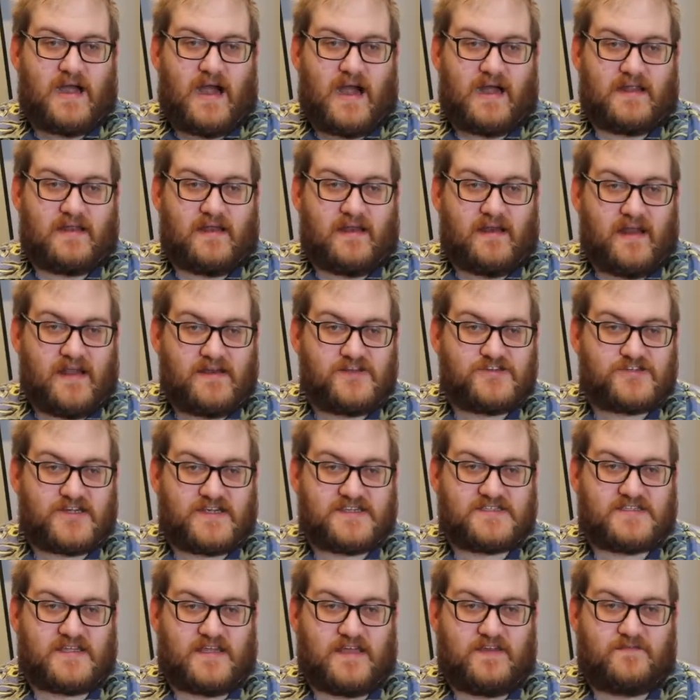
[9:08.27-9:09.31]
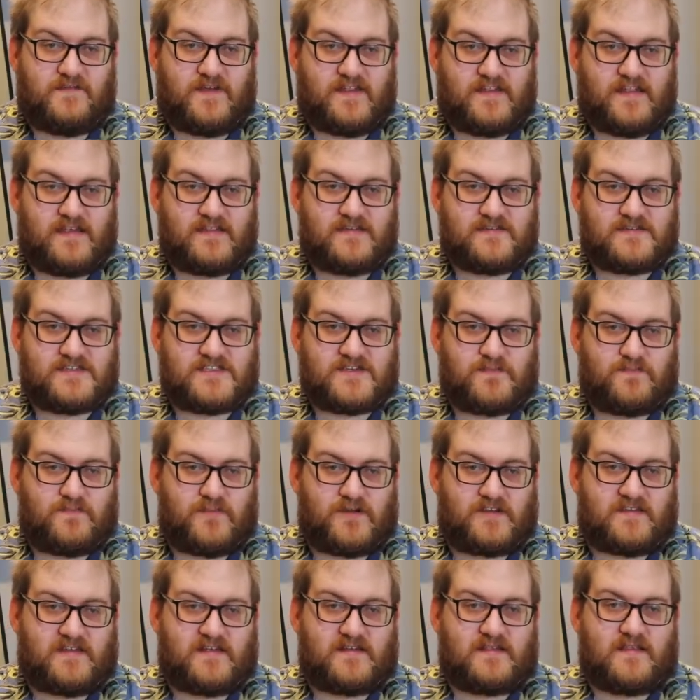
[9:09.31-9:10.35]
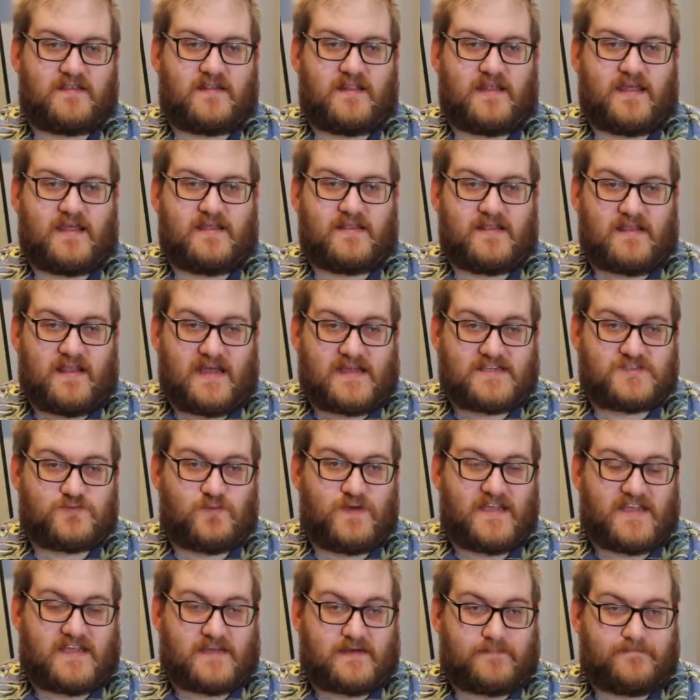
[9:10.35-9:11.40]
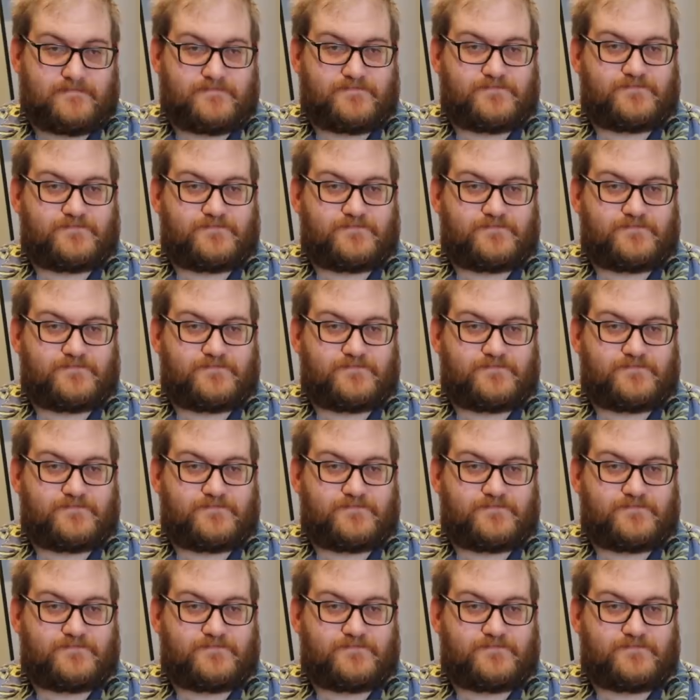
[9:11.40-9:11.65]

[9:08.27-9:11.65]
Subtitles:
and an interest to EV dealers, particularly in the last week.